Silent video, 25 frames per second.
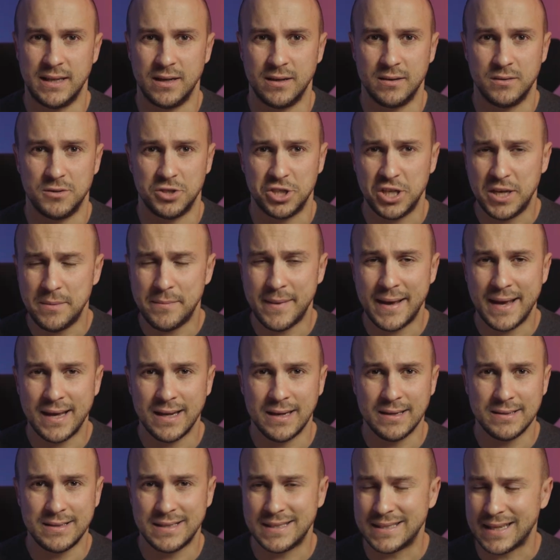in
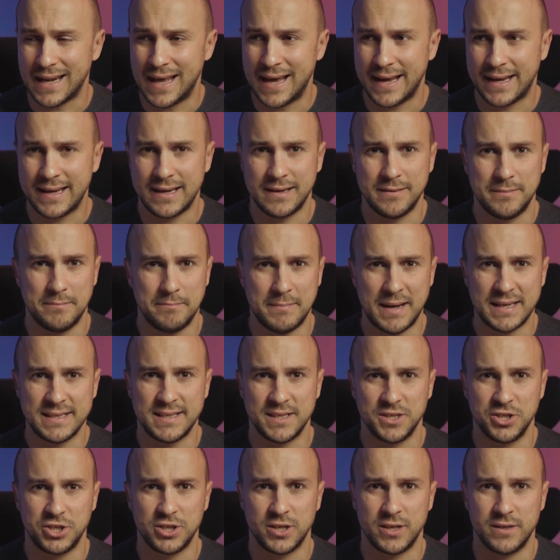Gmail, Slack,
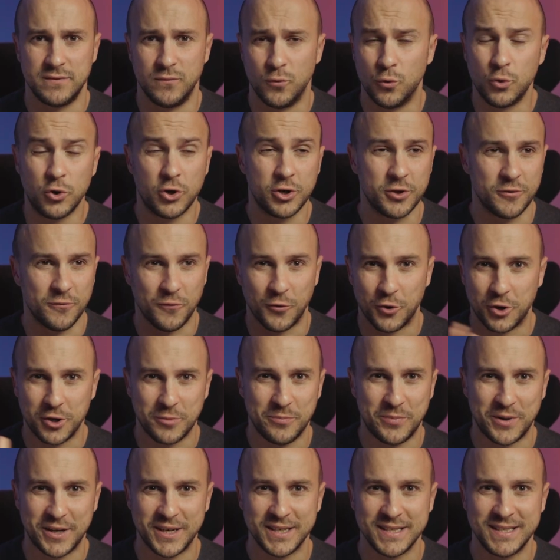Messenger, Word,
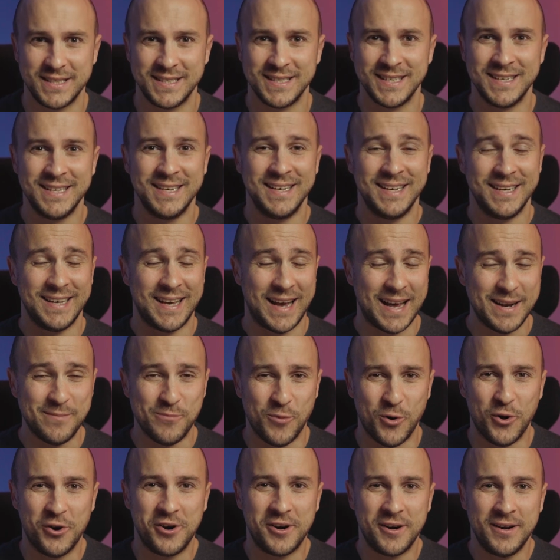WordPress, and
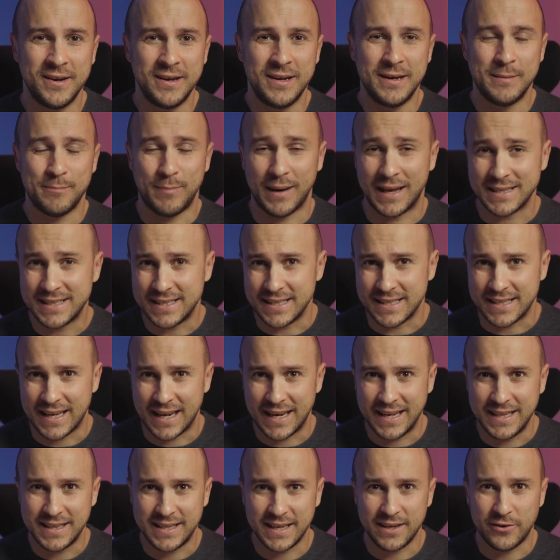more. Plus, it
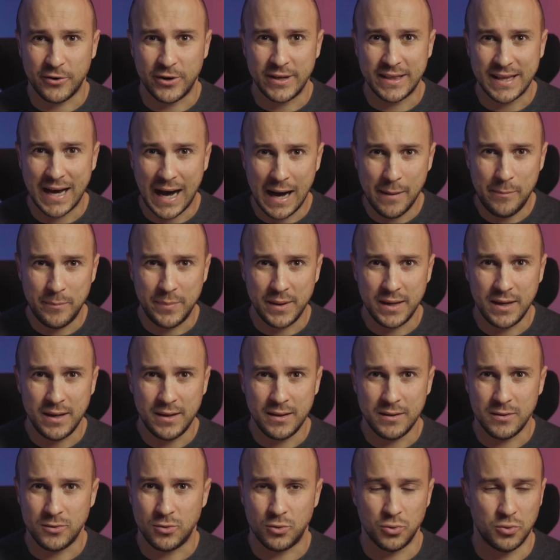can integrate A
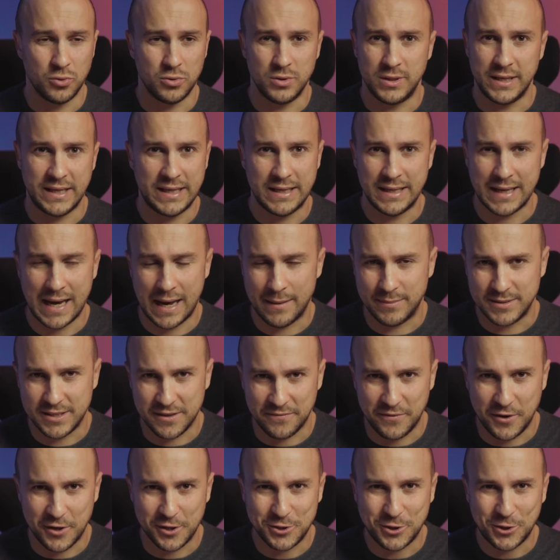P I to the apps
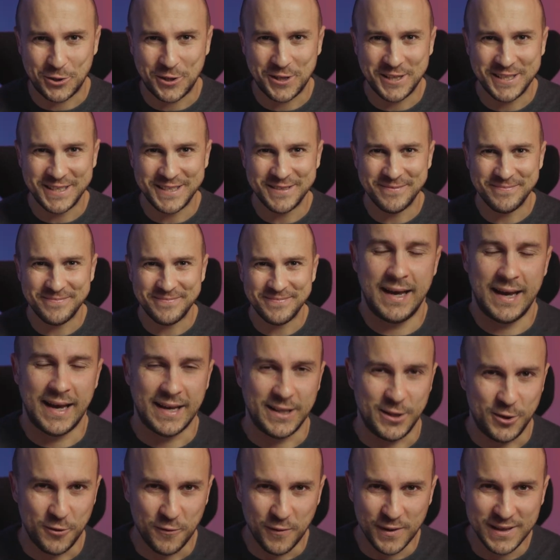of your choice.
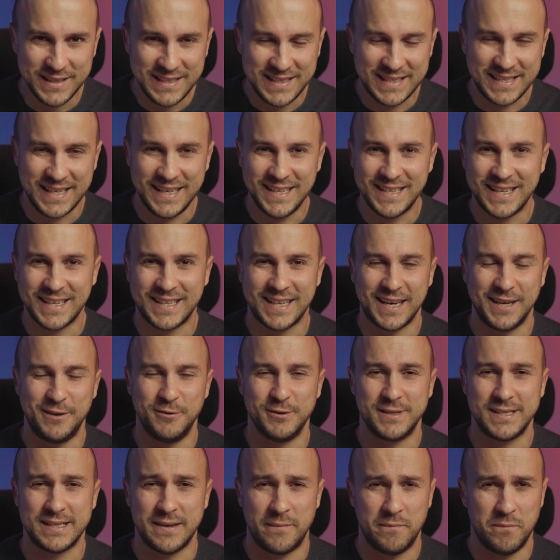And you will see that I
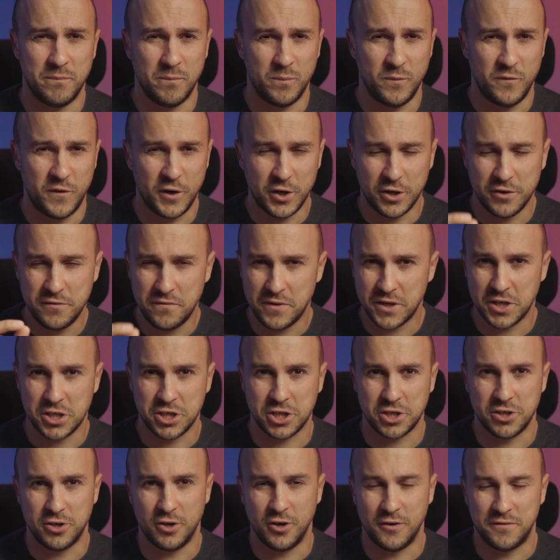use some weird
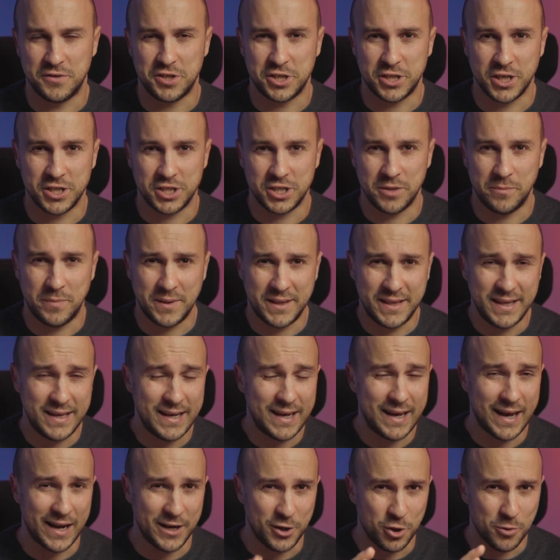version of
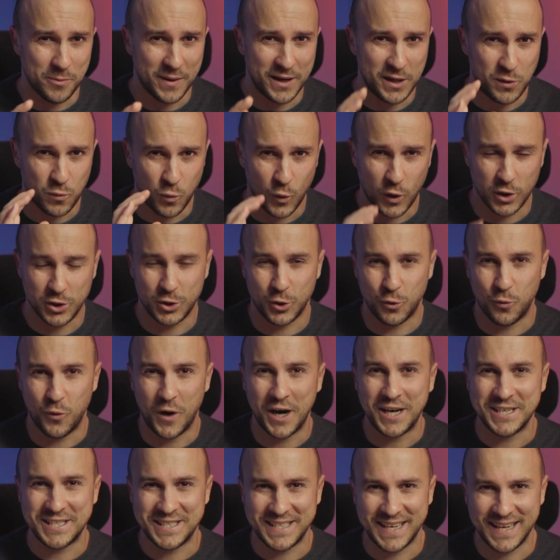ChatGPT, and you might wonder
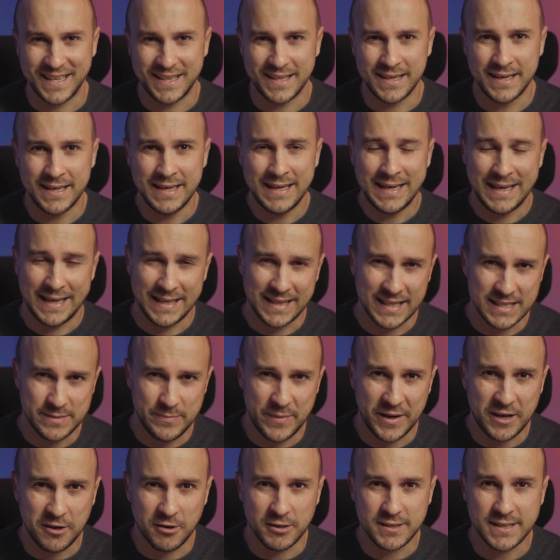why is that. It is
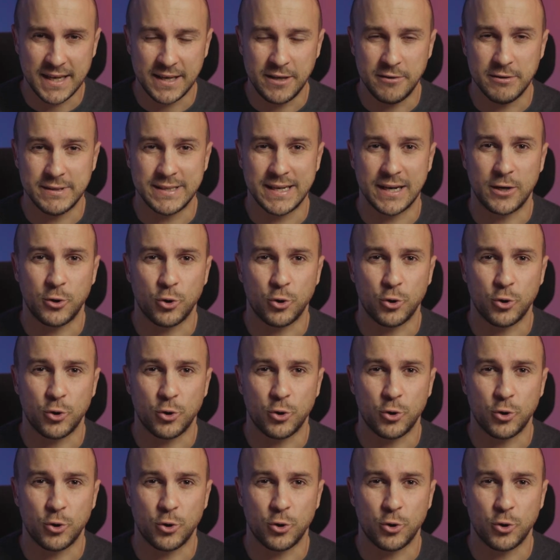because I use a